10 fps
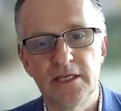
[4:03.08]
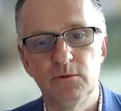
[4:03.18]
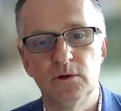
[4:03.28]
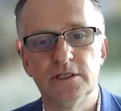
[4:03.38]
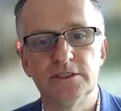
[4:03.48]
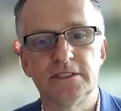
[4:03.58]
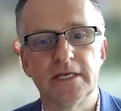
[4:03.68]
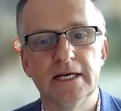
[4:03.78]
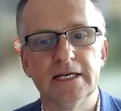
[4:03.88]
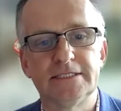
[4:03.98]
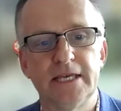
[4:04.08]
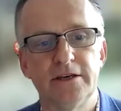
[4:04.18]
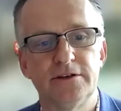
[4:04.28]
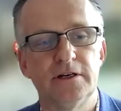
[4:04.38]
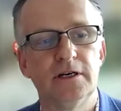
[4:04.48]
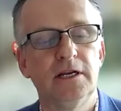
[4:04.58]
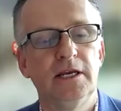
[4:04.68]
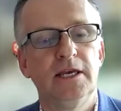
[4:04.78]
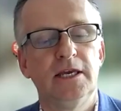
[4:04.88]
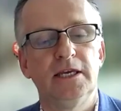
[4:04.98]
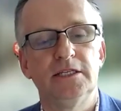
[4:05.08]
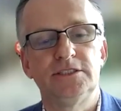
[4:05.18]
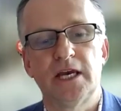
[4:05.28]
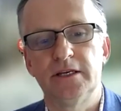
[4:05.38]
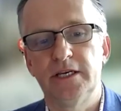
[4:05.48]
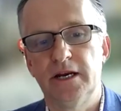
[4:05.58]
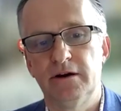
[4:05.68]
he was a senator in Shannon